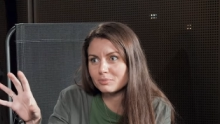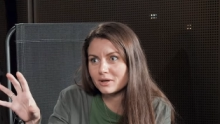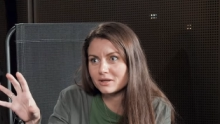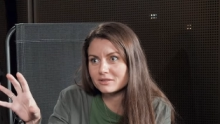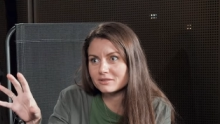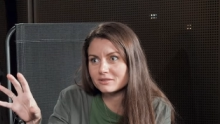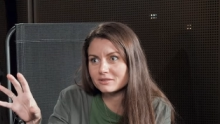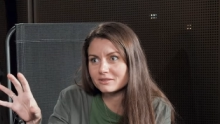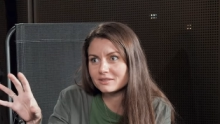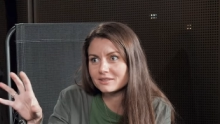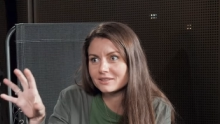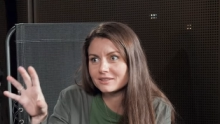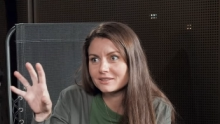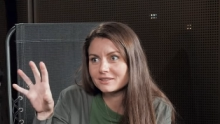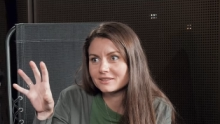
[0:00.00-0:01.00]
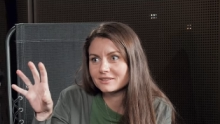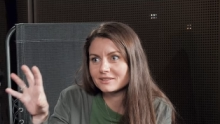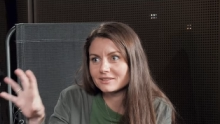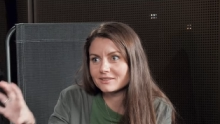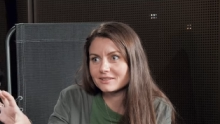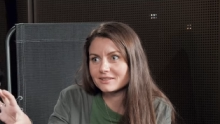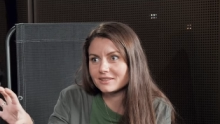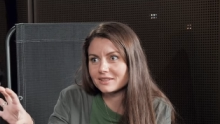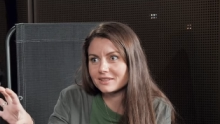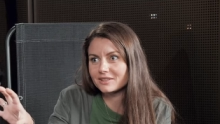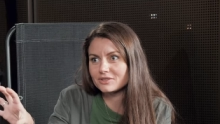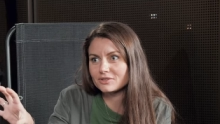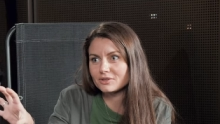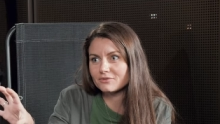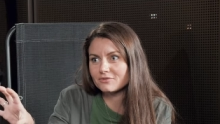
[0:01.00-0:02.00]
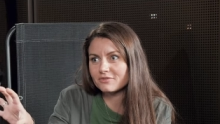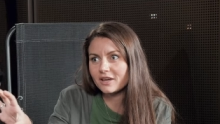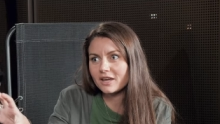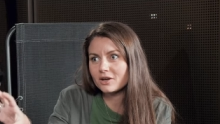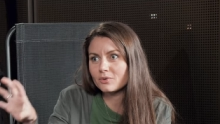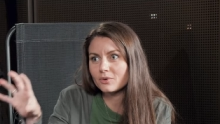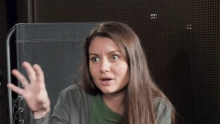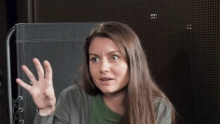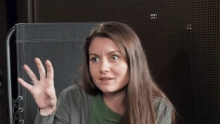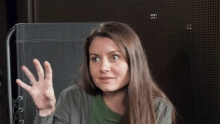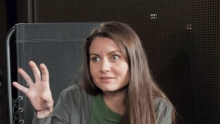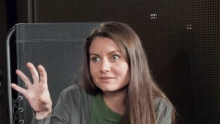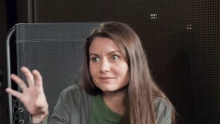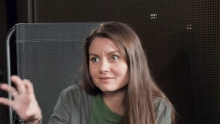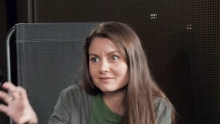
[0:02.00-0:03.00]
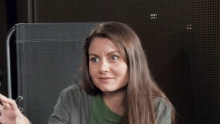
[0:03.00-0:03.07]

puzzle is not fake one,